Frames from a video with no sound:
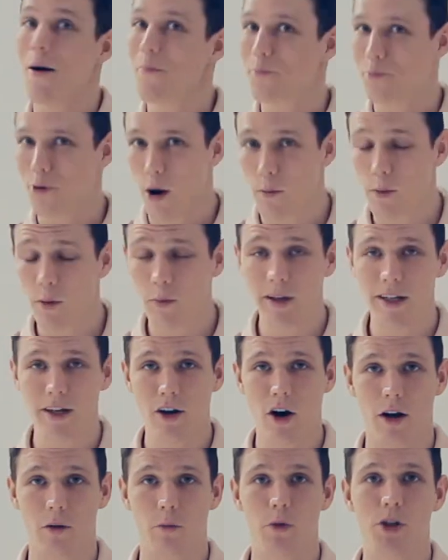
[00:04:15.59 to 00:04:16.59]
Probably
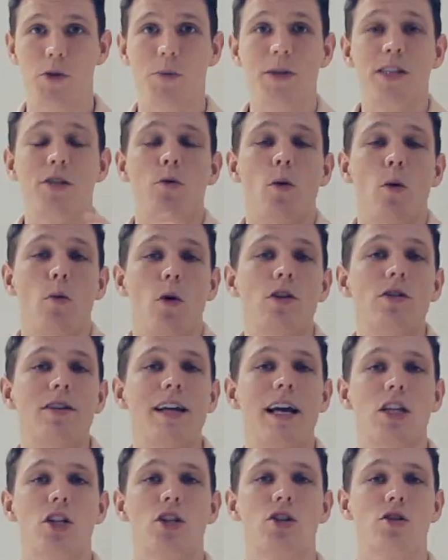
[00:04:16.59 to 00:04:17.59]
not, which means we want to
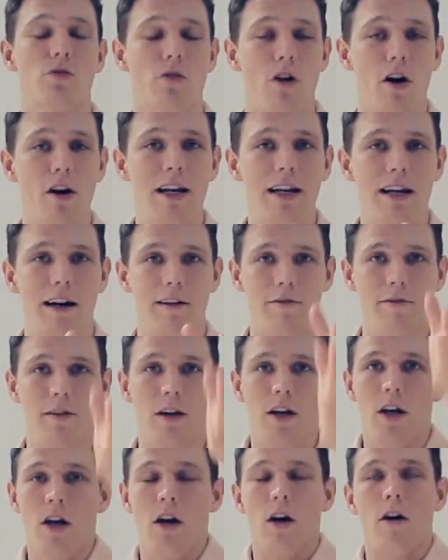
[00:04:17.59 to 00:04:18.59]
get strong enough
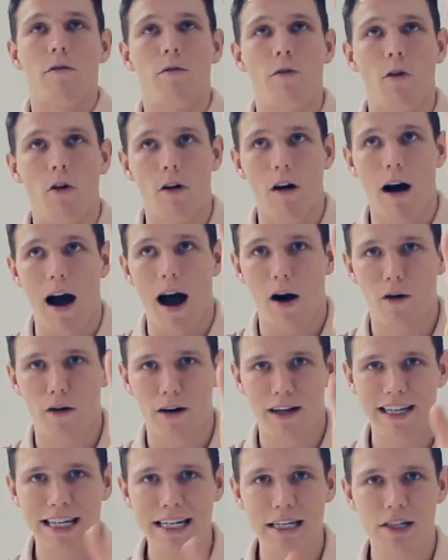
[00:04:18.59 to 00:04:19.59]
for
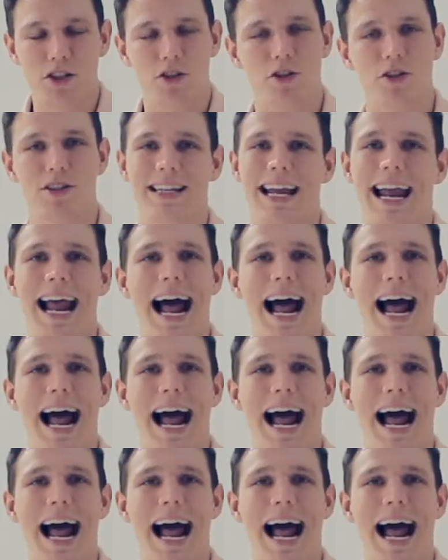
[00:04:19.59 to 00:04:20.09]
our knees to stay